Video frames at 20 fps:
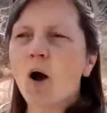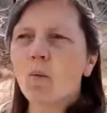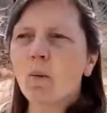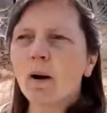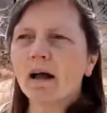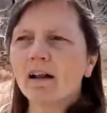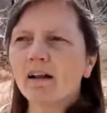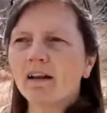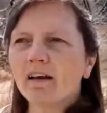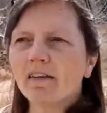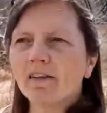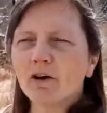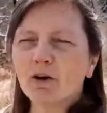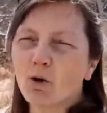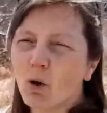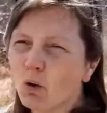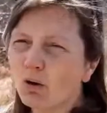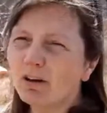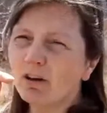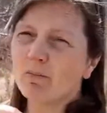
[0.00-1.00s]
Well, their
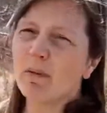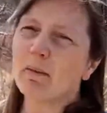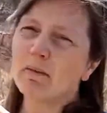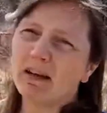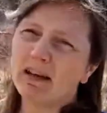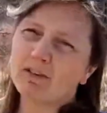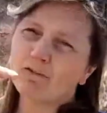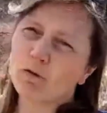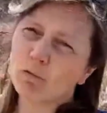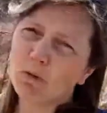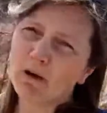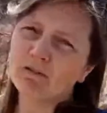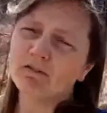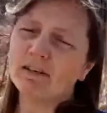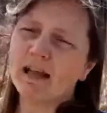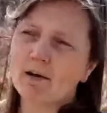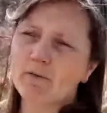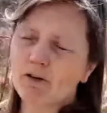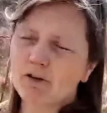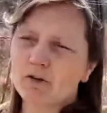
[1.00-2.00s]
goal is maybe to get from one
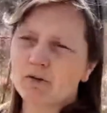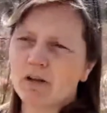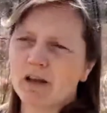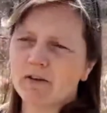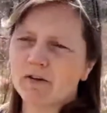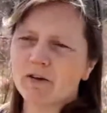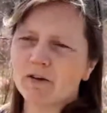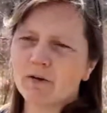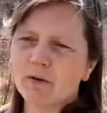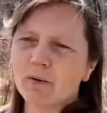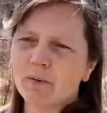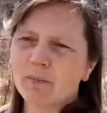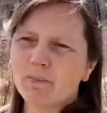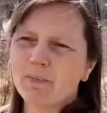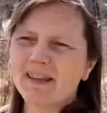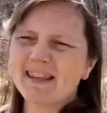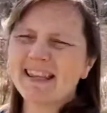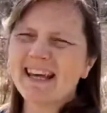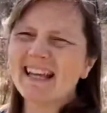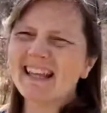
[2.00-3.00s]
flower to another,
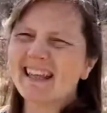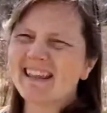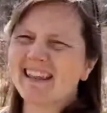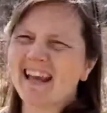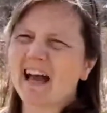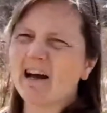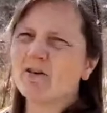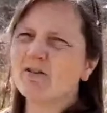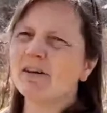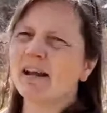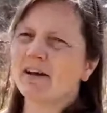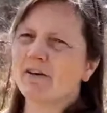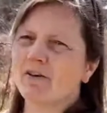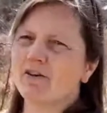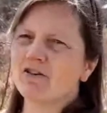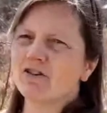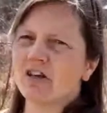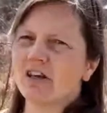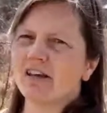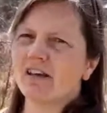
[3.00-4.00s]
but that sound
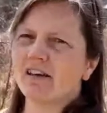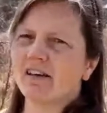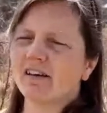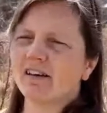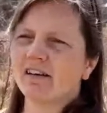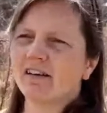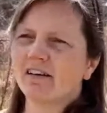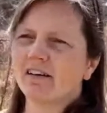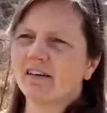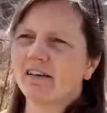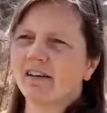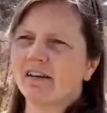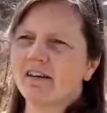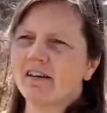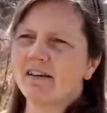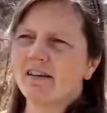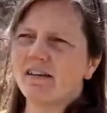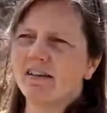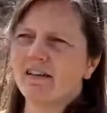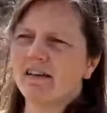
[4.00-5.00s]
energy
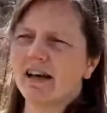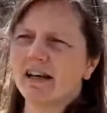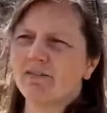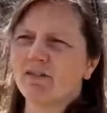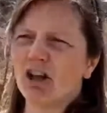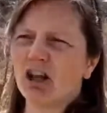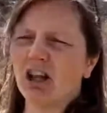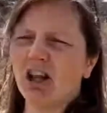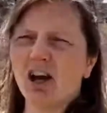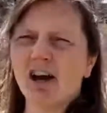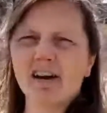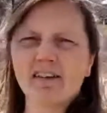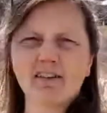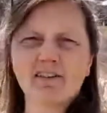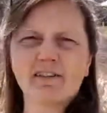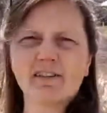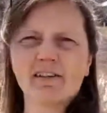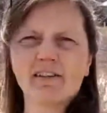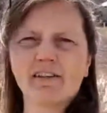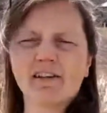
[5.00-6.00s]
is kind of a
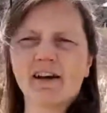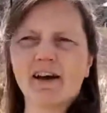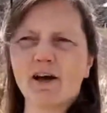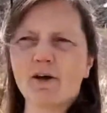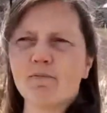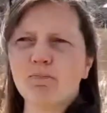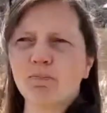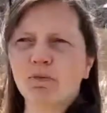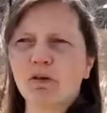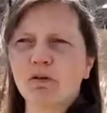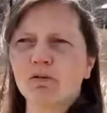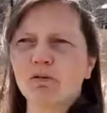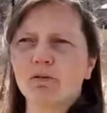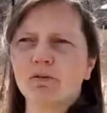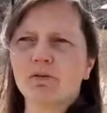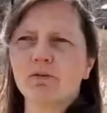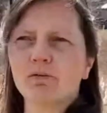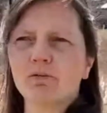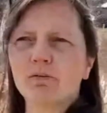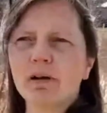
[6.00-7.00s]
lost um,
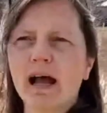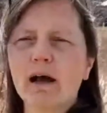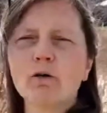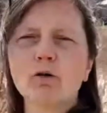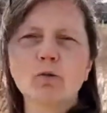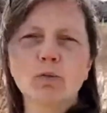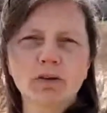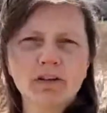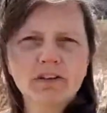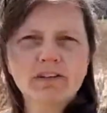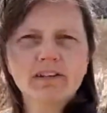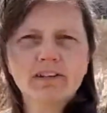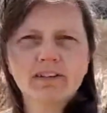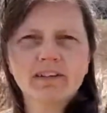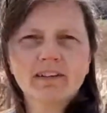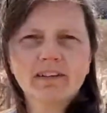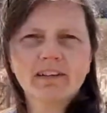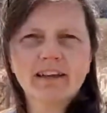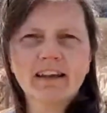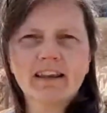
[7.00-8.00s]
output.
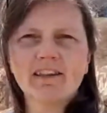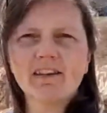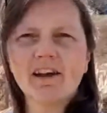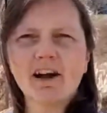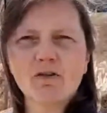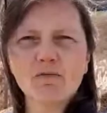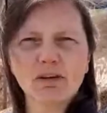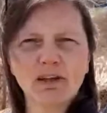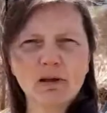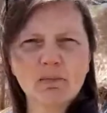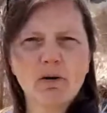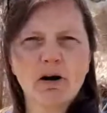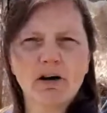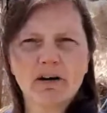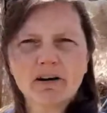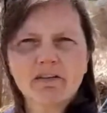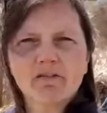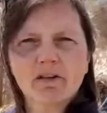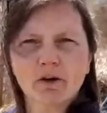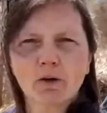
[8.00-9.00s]
It's not really
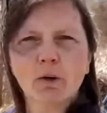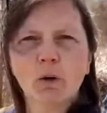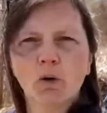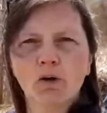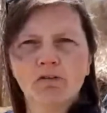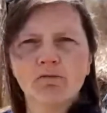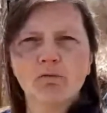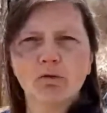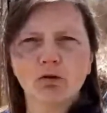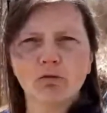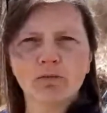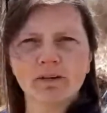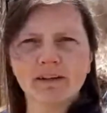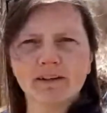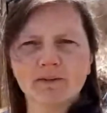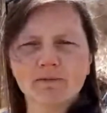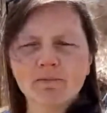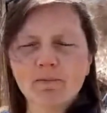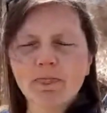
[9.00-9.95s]
part of their goal of movement.